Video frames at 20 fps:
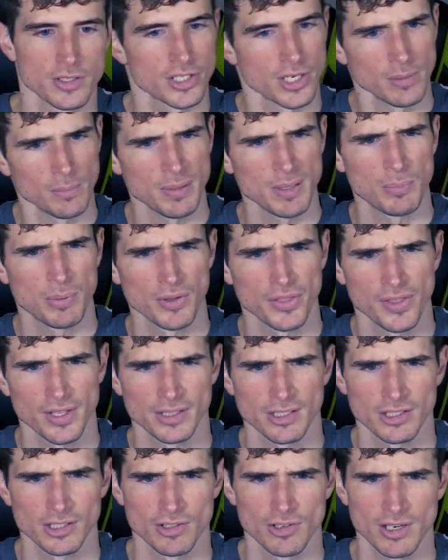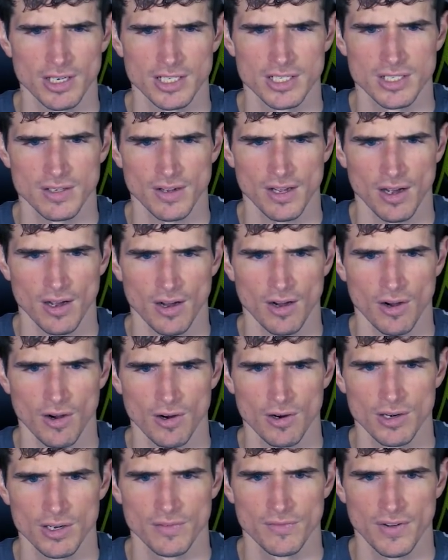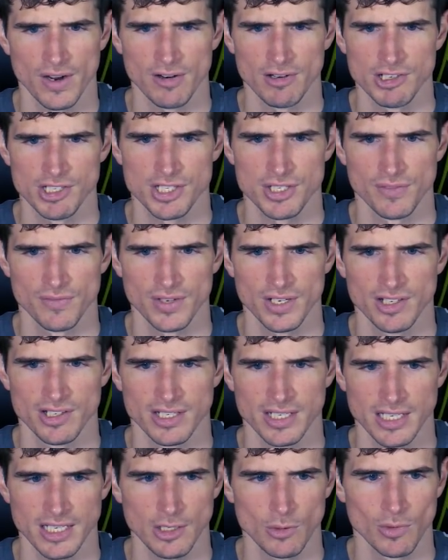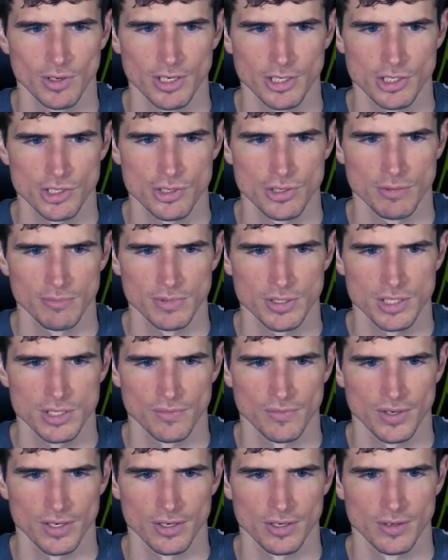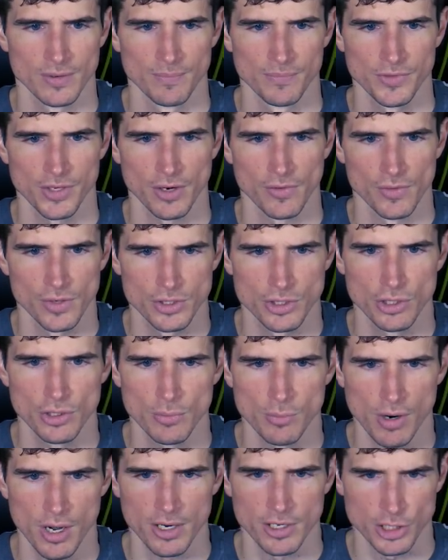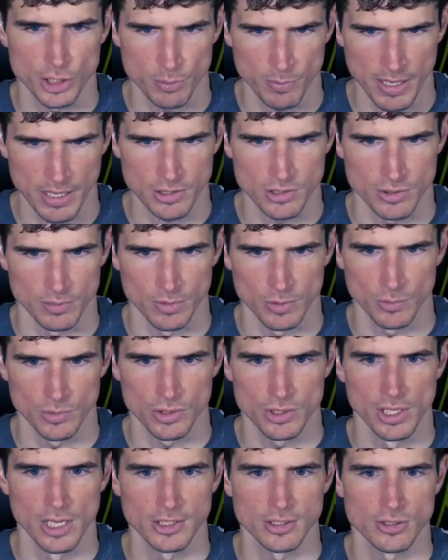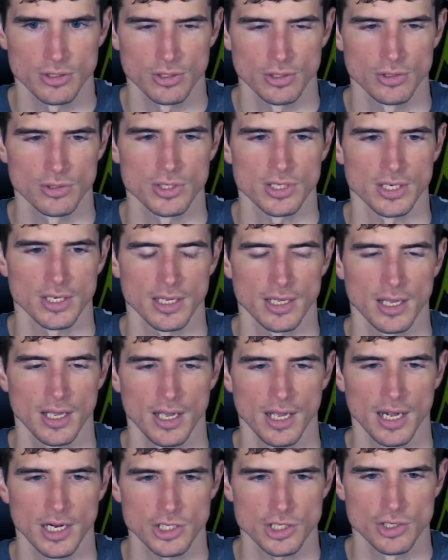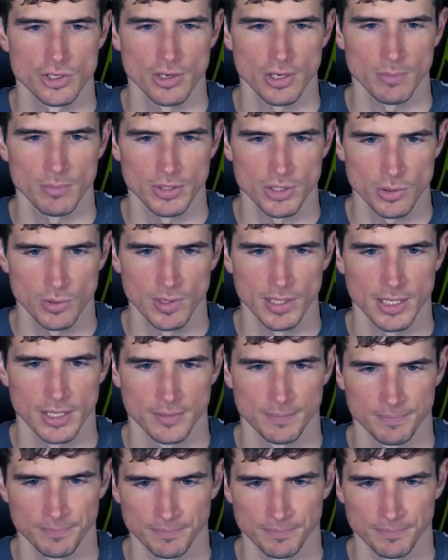Some people think that the grades hard, very severe, and E1 extremely severe cover too broad a spectrum and would like to introduce an extra grade between.